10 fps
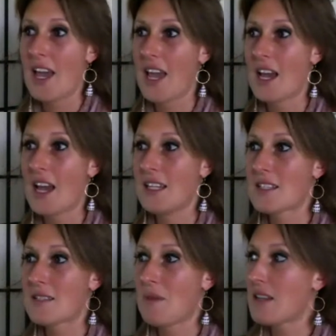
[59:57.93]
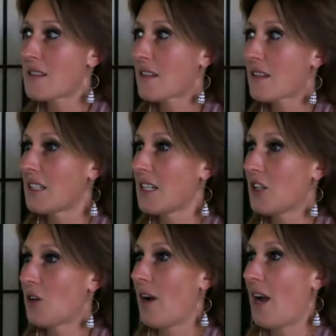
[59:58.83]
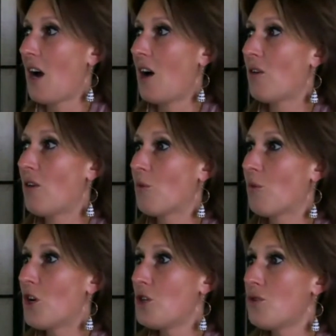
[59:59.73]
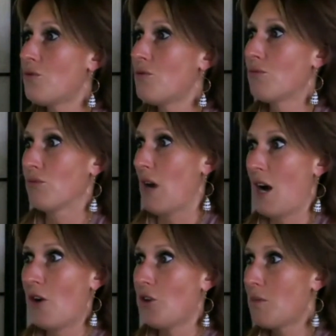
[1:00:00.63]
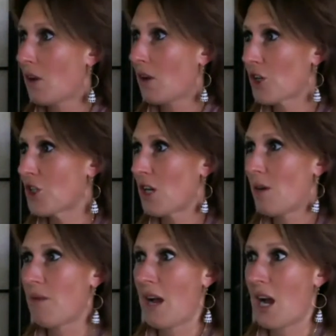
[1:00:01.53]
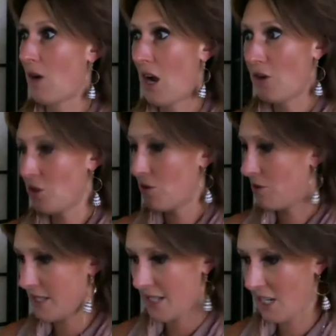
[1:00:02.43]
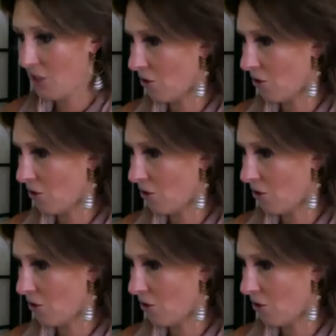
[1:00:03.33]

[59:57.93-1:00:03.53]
and it's basically you know how what do you how do you make a workshop how, how do you design your